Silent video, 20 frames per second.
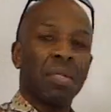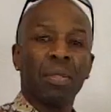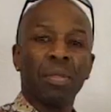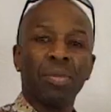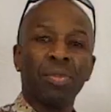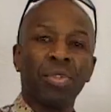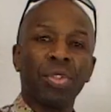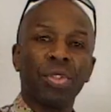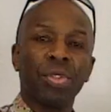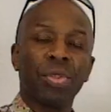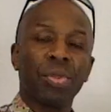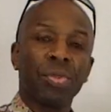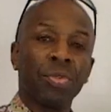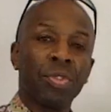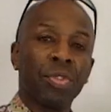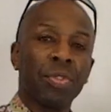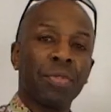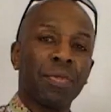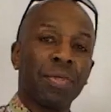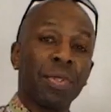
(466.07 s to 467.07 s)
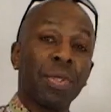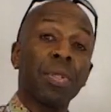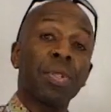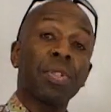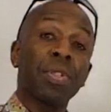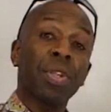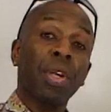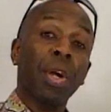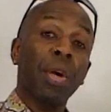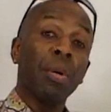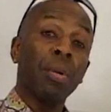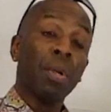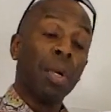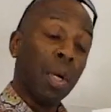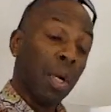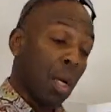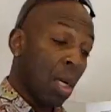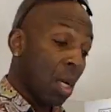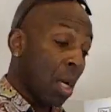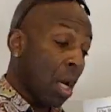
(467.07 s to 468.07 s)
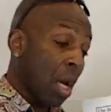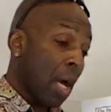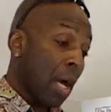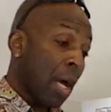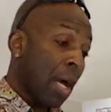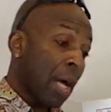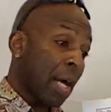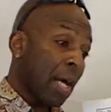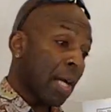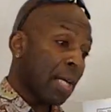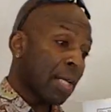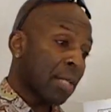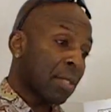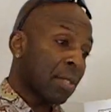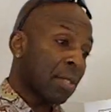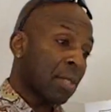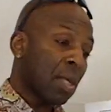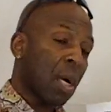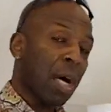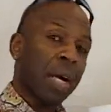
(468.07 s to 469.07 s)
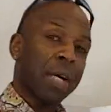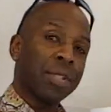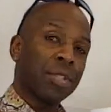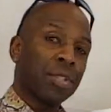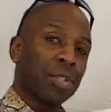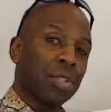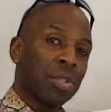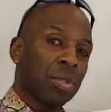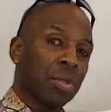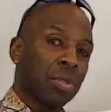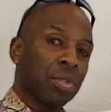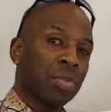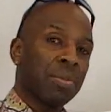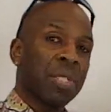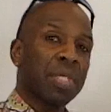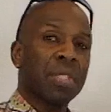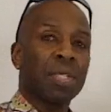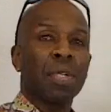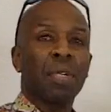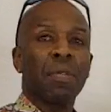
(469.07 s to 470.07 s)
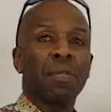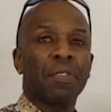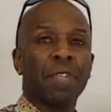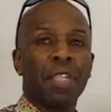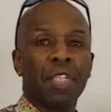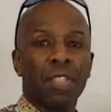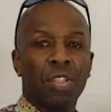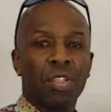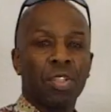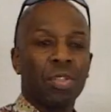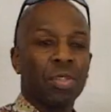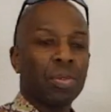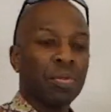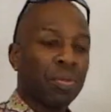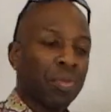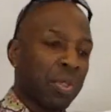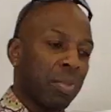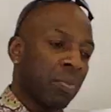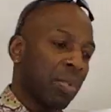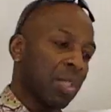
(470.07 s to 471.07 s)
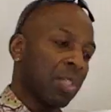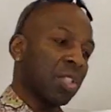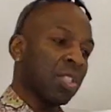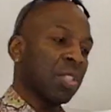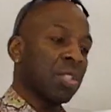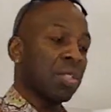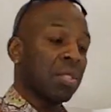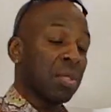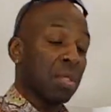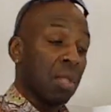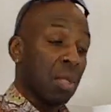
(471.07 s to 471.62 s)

hundreds and hundreds of years ago, and I just thought to myself, it's something which is